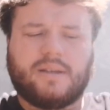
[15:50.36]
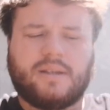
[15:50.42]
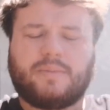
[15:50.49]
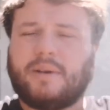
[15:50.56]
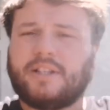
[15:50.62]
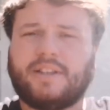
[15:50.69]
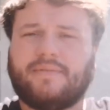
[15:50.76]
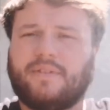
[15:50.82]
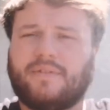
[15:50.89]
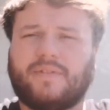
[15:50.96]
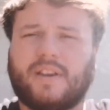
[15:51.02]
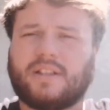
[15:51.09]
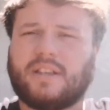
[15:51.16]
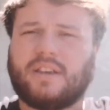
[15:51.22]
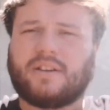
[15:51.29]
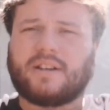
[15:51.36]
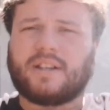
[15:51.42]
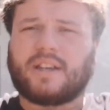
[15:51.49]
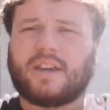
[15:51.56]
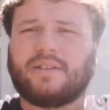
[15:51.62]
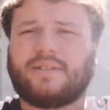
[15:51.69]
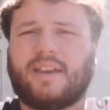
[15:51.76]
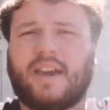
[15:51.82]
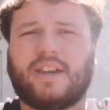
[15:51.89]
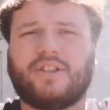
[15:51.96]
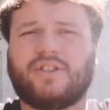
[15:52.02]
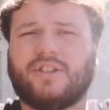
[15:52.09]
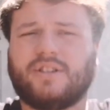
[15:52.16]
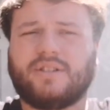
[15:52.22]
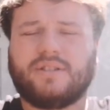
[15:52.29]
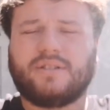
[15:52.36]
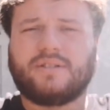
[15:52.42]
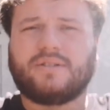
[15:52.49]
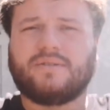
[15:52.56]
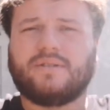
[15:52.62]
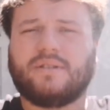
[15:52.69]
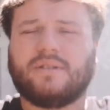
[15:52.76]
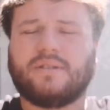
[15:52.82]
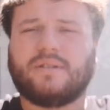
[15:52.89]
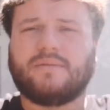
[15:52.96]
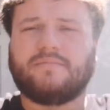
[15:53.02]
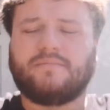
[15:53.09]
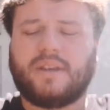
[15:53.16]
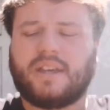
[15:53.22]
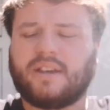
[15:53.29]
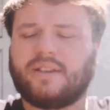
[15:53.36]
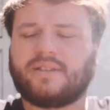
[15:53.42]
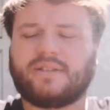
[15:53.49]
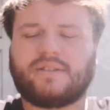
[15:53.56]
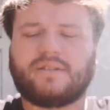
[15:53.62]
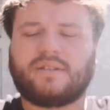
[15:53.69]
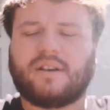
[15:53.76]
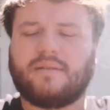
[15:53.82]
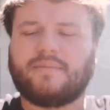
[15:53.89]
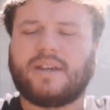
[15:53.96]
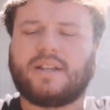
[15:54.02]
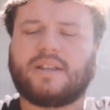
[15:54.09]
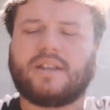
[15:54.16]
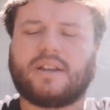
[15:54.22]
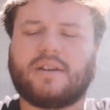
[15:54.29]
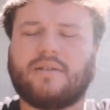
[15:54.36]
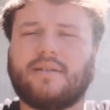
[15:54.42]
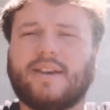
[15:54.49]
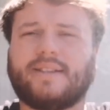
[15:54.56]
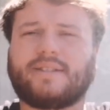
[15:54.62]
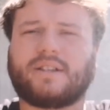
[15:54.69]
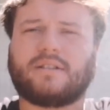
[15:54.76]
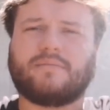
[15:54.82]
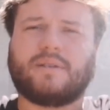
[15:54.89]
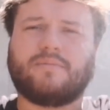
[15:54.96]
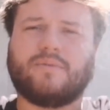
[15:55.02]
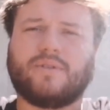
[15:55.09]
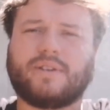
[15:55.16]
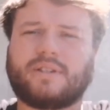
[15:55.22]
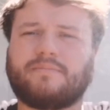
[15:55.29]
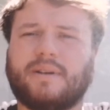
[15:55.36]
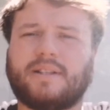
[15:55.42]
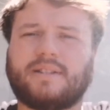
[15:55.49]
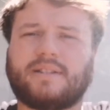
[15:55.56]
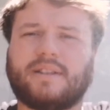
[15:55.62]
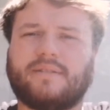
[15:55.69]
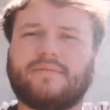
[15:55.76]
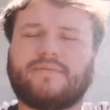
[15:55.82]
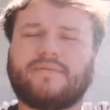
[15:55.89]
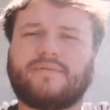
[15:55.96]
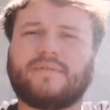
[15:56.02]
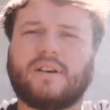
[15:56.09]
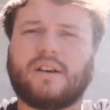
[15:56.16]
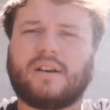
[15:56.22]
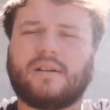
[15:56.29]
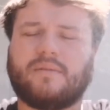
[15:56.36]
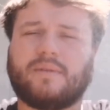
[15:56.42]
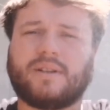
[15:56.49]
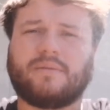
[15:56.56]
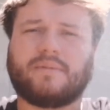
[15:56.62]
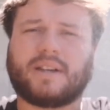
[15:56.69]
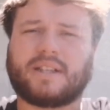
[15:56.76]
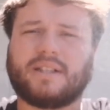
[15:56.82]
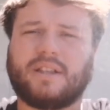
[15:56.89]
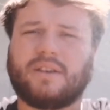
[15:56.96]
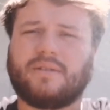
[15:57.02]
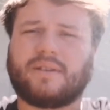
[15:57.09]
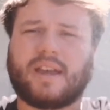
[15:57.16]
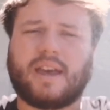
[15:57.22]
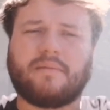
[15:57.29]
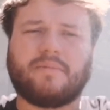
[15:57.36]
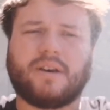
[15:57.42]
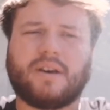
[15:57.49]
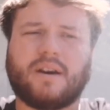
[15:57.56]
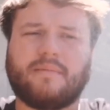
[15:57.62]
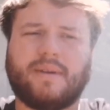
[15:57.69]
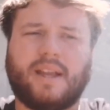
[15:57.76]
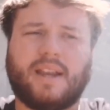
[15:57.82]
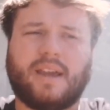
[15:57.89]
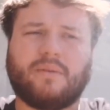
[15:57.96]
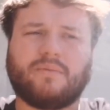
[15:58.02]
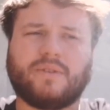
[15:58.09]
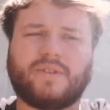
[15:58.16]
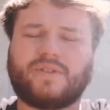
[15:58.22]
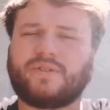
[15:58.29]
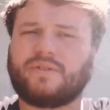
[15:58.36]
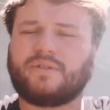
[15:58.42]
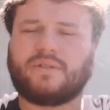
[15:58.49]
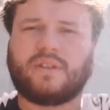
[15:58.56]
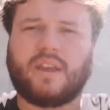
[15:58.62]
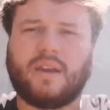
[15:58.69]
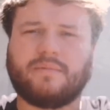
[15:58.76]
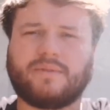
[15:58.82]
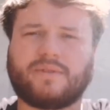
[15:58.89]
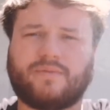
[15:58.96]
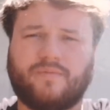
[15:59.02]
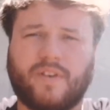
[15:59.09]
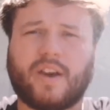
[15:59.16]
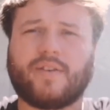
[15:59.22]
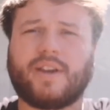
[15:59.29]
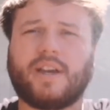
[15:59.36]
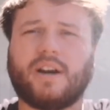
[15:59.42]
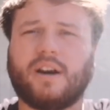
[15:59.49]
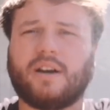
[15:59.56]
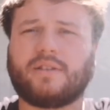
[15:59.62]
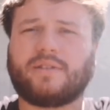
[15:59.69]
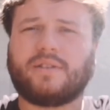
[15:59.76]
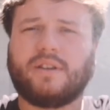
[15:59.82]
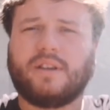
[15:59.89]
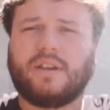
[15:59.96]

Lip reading: especially if you think that you're going to go to Asia, because I mean, you know, it's going to be more expensive when you're back in the UK. But I mean, it was very hard,